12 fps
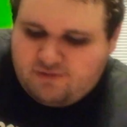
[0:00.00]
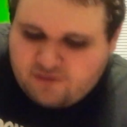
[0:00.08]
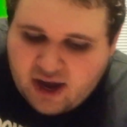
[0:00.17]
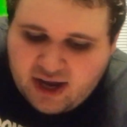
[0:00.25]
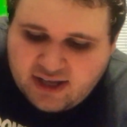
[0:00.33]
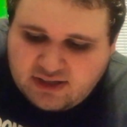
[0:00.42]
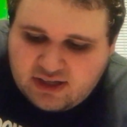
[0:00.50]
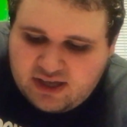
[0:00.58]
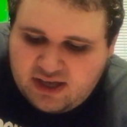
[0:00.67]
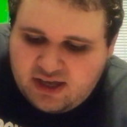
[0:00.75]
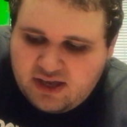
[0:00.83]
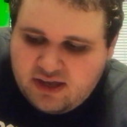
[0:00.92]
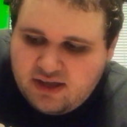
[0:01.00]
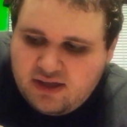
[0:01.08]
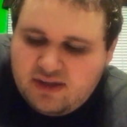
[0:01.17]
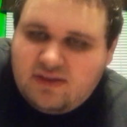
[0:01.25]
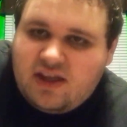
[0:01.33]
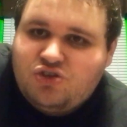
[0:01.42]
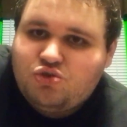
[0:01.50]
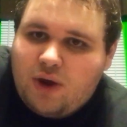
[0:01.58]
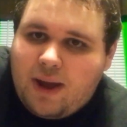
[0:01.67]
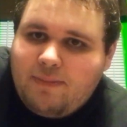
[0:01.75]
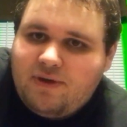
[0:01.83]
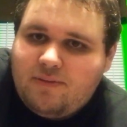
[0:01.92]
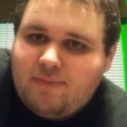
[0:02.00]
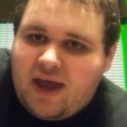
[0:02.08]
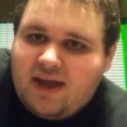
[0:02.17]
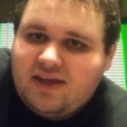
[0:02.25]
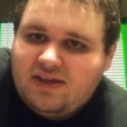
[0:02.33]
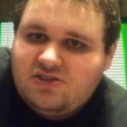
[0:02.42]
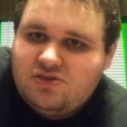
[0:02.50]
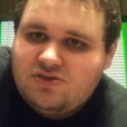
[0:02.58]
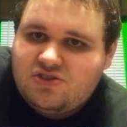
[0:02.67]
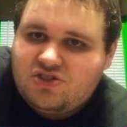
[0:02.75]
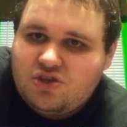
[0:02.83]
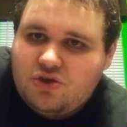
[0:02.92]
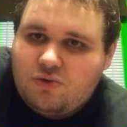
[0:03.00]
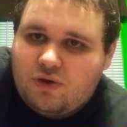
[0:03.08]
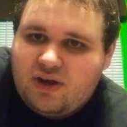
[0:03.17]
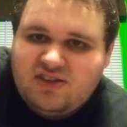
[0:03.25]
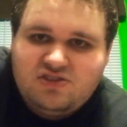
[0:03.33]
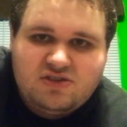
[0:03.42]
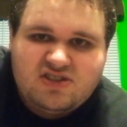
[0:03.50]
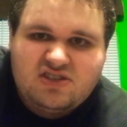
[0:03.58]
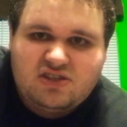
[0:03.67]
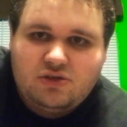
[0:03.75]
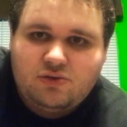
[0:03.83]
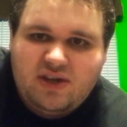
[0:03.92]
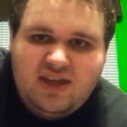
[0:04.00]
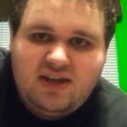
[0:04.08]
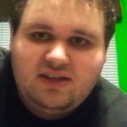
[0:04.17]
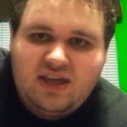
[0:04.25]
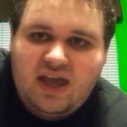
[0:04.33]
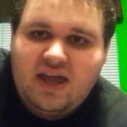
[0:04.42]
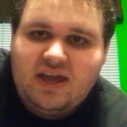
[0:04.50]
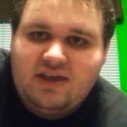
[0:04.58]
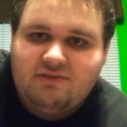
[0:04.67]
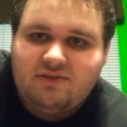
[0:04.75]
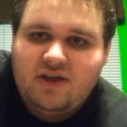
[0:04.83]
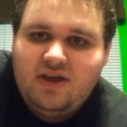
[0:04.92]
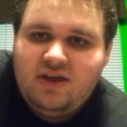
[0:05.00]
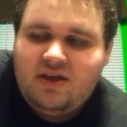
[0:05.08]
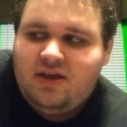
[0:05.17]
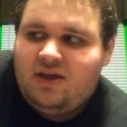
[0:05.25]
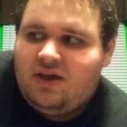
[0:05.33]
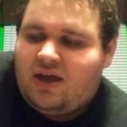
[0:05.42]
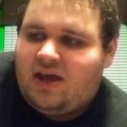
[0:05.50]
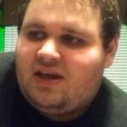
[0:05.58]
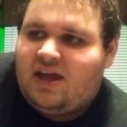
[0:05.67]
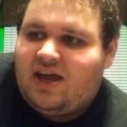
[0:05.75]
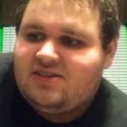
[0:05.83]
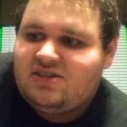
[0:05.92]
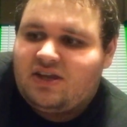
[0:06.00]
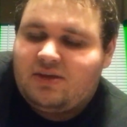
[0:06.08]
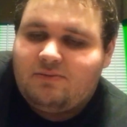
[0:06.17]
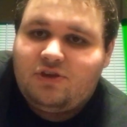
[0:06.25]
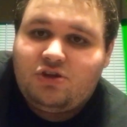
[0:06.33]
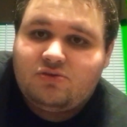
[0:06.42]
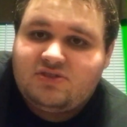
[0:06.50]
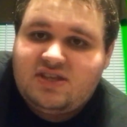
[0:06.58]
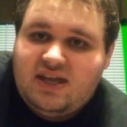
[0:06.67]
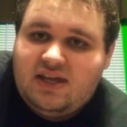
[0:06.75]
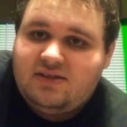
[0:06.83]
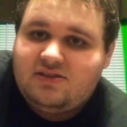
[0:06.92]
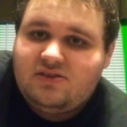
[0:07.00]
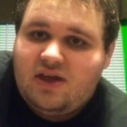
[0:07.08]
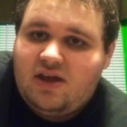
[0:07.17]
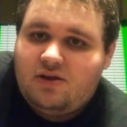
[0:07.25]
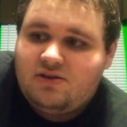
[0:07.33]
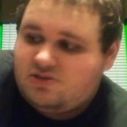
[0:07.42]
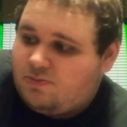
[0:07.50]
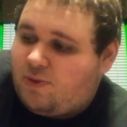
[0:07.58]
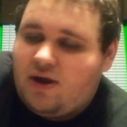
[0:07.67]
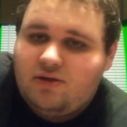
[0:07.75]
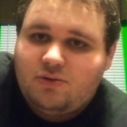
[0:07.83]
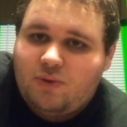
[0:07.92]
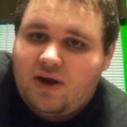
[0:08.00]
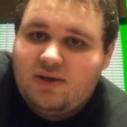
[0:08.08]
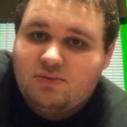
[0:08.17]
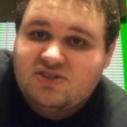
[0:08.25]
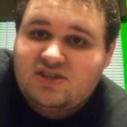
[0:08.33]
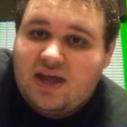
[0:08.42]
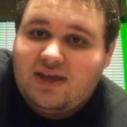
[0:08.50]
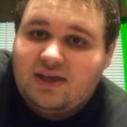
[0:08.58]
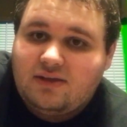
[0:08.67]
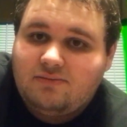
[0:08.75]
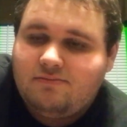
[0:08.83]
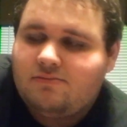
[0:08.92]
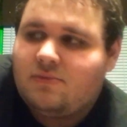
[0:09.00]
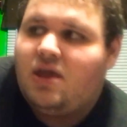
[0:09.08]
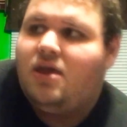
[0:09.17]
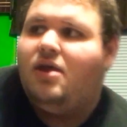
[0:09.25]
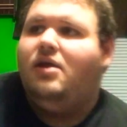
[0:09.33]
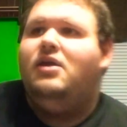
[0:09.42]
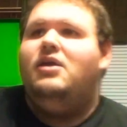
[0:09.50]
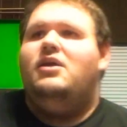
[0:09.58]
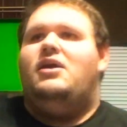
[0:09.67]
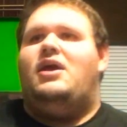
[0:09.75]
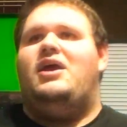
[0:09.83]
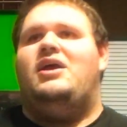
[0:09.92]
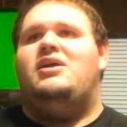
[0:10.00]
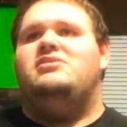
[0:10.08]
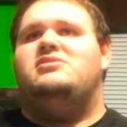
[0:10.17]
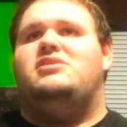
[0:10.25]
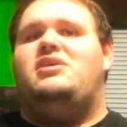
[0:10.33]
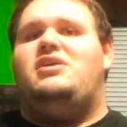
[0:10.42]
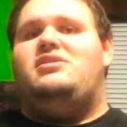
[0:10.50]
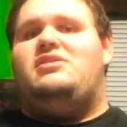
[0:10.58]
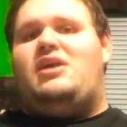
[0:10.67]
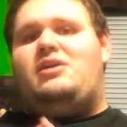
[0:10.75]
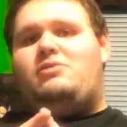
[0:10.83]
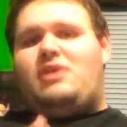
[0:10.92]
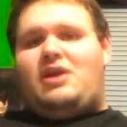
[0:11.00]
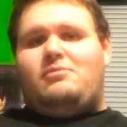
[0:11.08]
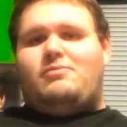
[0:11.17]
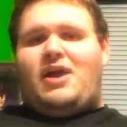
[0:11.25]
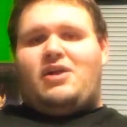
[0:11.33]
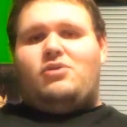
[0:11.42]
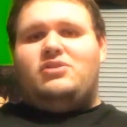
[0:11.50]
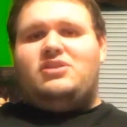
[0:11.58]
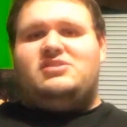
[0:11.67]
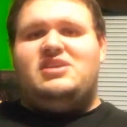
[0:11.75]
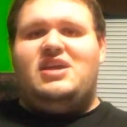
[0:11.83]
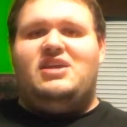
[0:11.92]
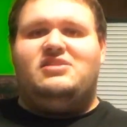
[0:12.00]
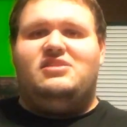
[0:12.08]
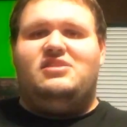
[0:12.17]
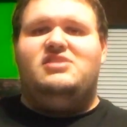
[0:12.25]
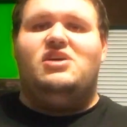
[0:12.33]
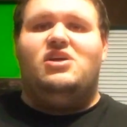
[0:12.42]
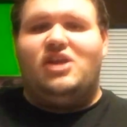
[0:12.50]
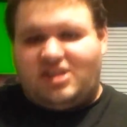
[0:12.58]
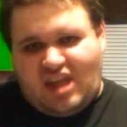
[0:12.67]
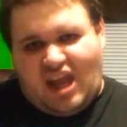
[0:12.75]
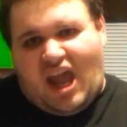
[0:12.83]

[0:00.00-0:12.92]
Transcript: finally, they trap him back into the sewer, into this little hidden cave. And it has like a little tent there. It's apparently where he was staying. And they get him back on the tent, and he's all like,